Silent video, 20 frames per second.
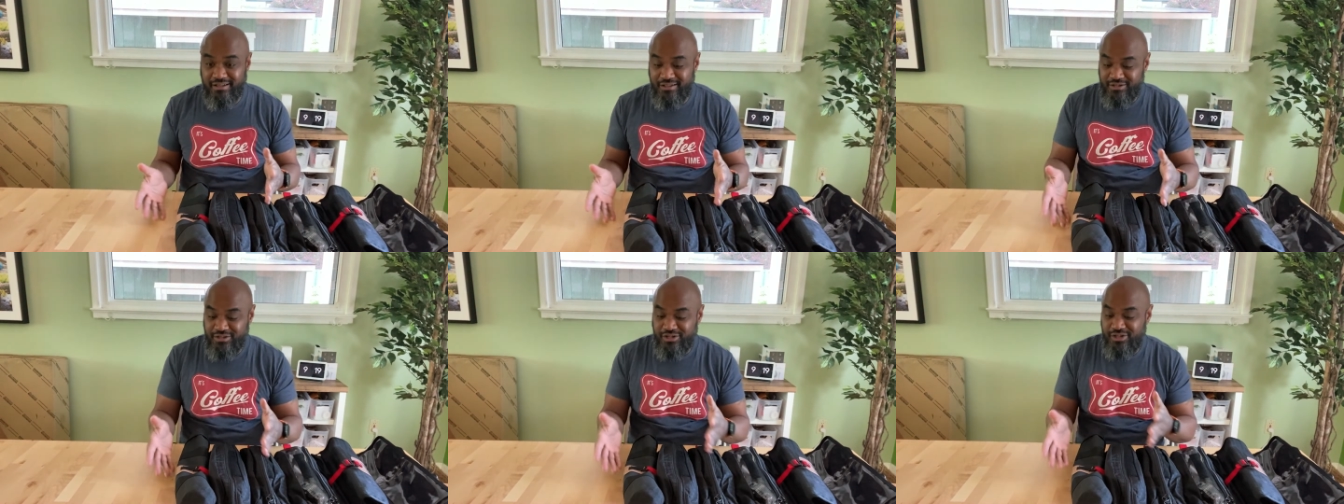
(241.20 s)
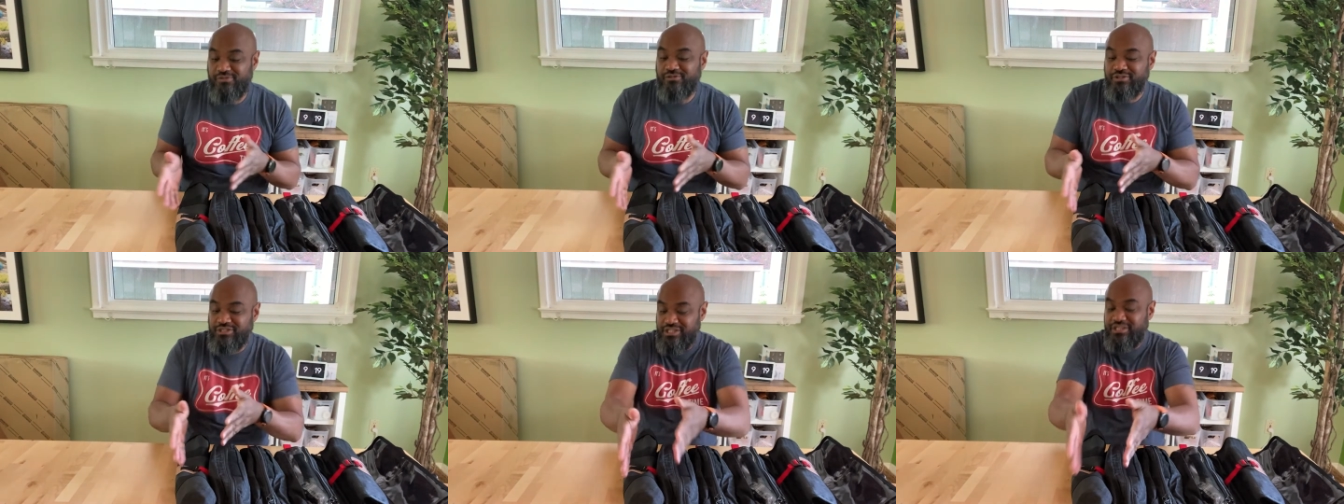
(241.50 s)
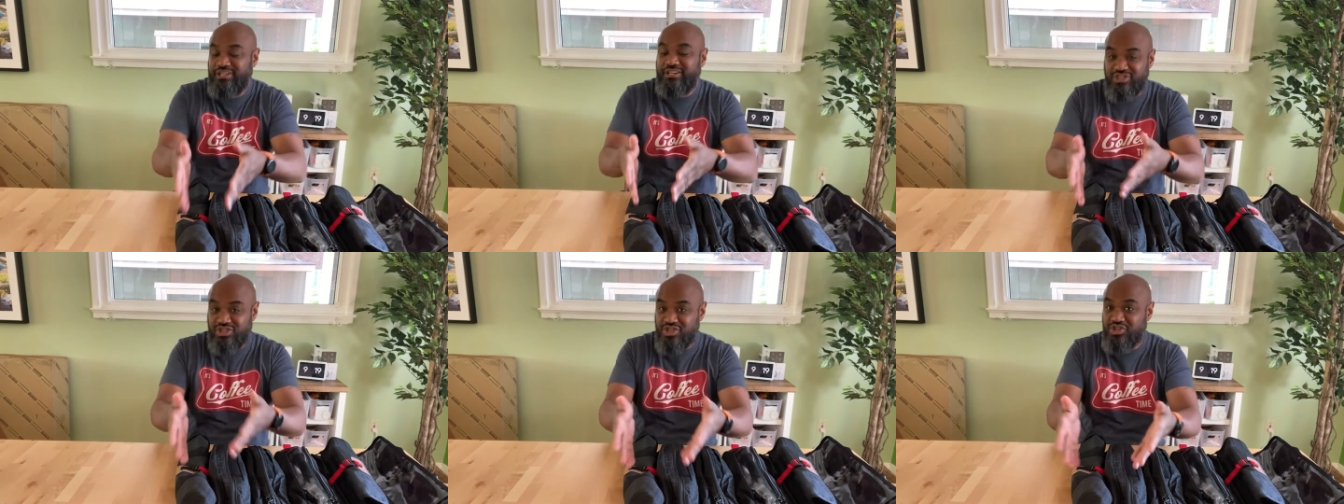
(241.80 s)
No one's
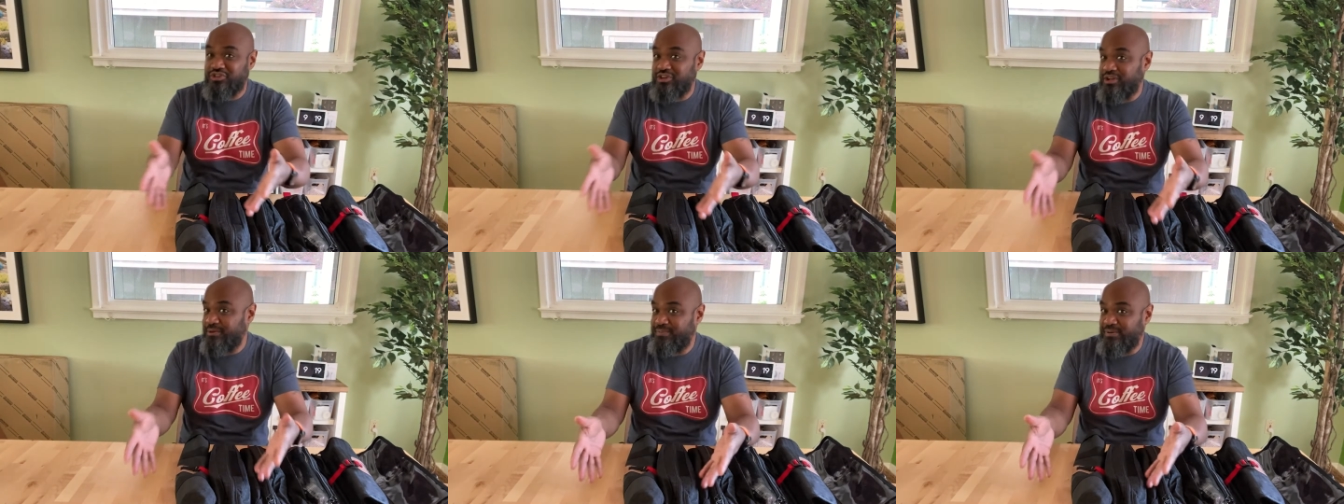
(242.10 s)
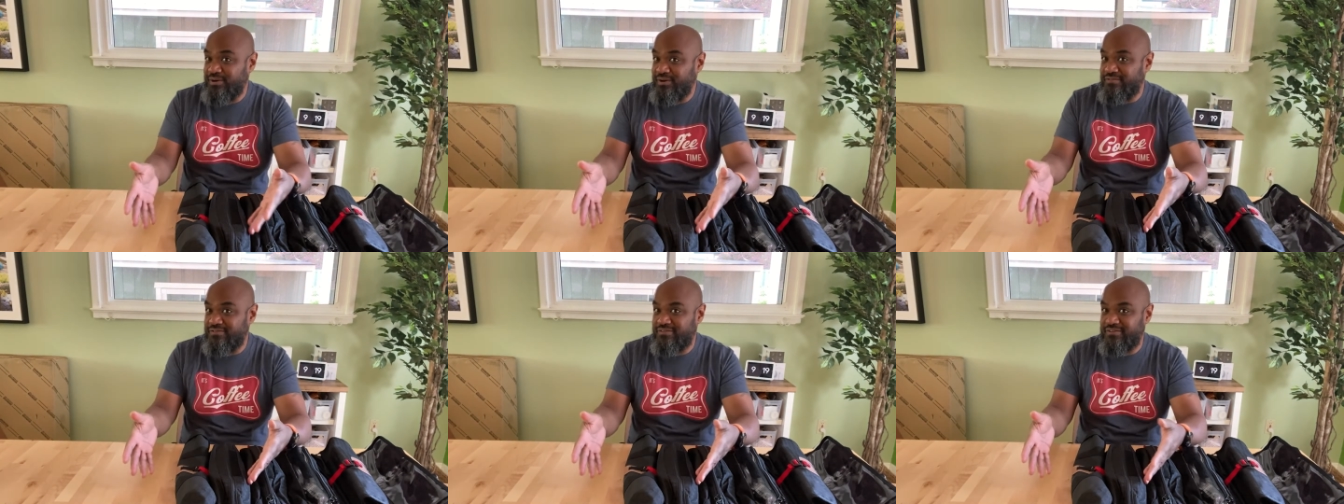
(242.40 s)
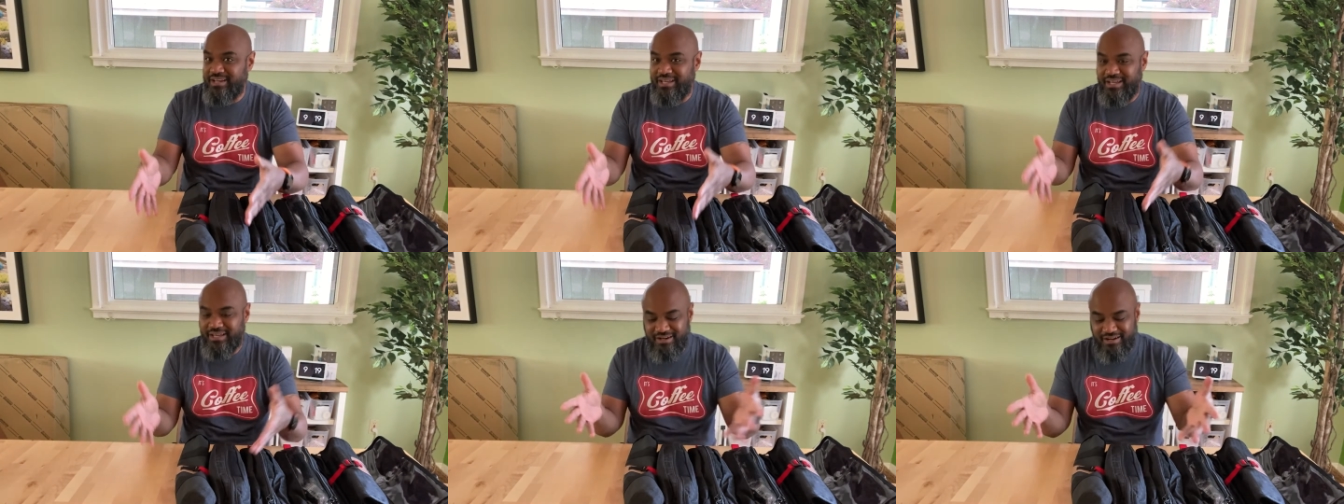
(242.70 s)
gonna trip over
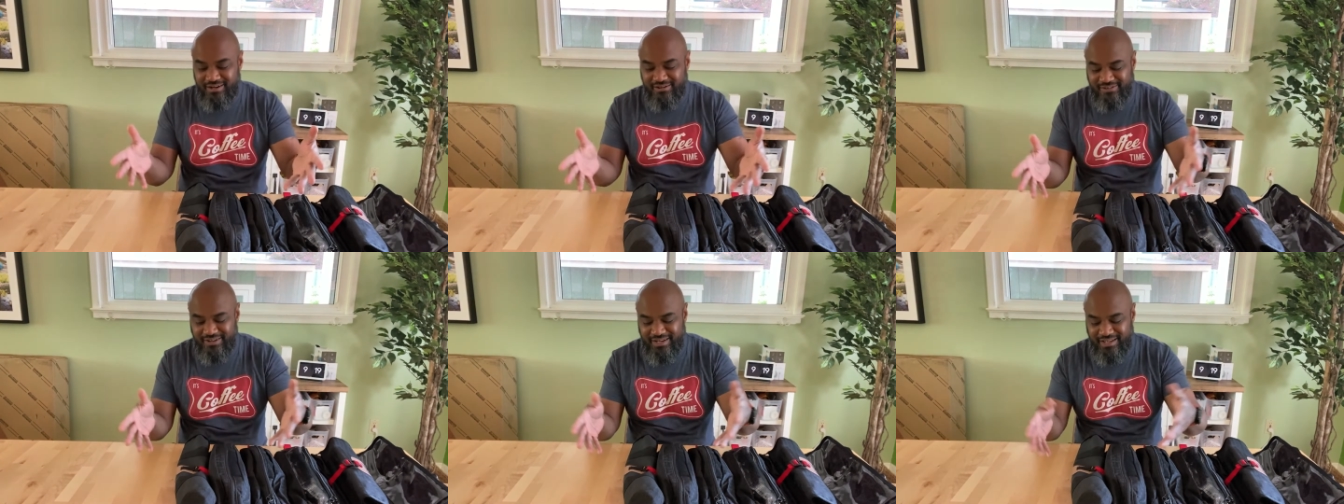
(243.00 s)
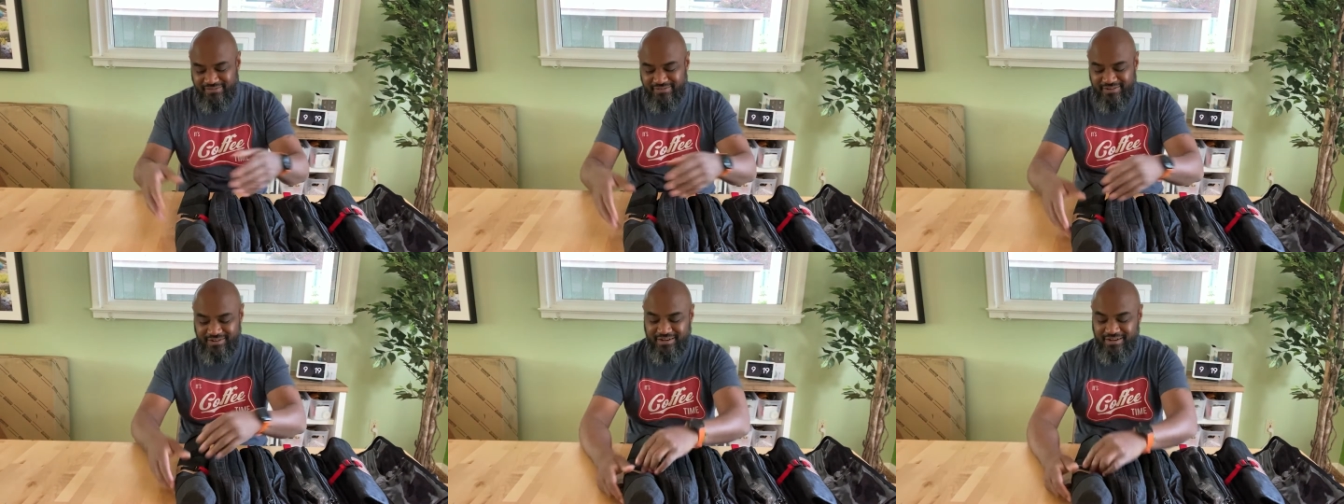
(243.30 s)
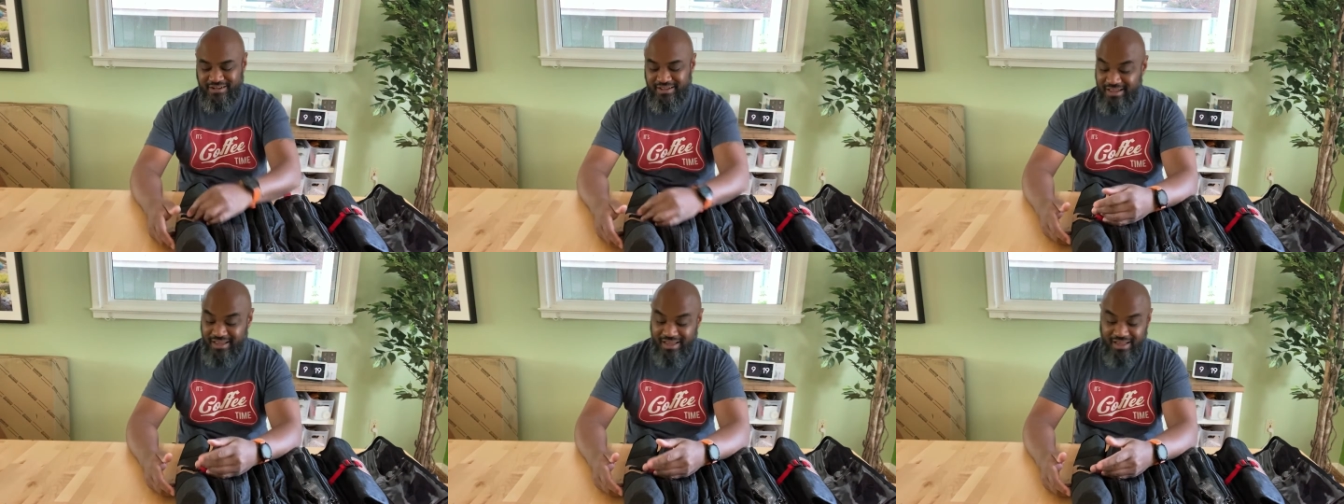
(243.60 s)
it or whatever.